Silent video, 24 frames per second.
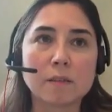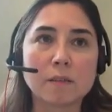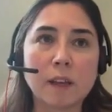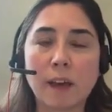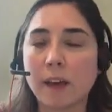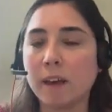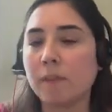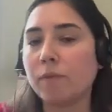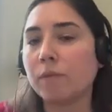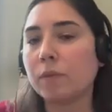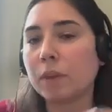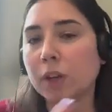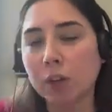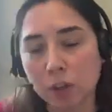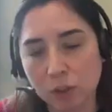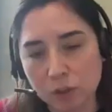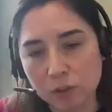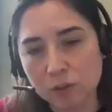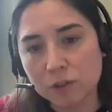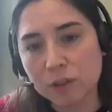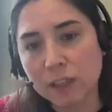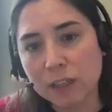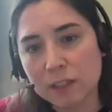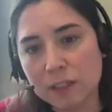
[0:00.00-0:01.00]
yeah, if the
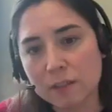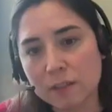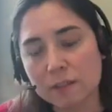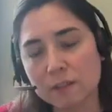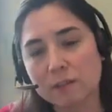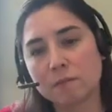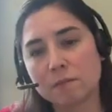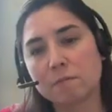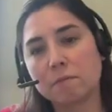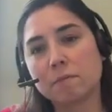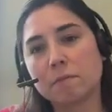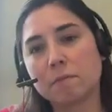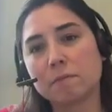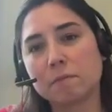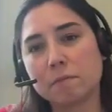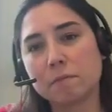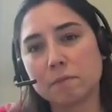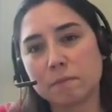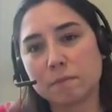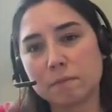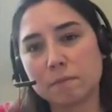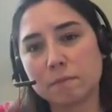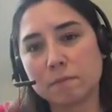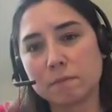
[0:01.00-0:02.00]
context
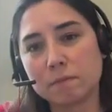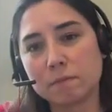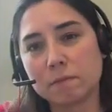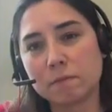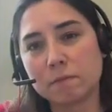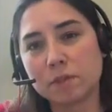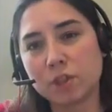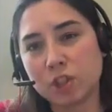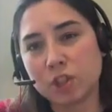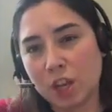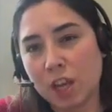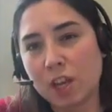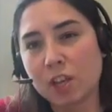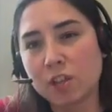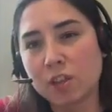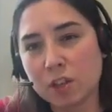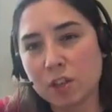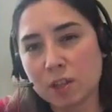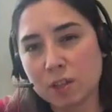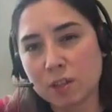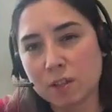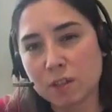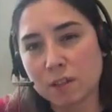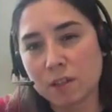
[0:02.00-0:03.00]

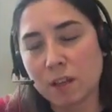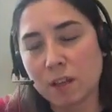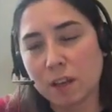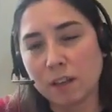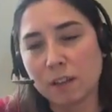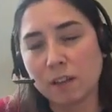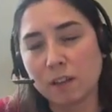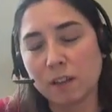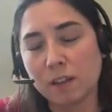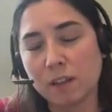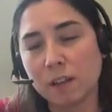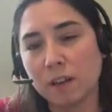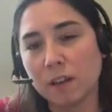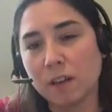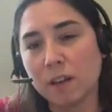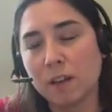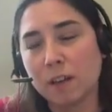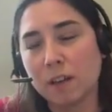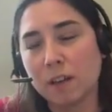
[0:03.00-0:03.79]
changes, then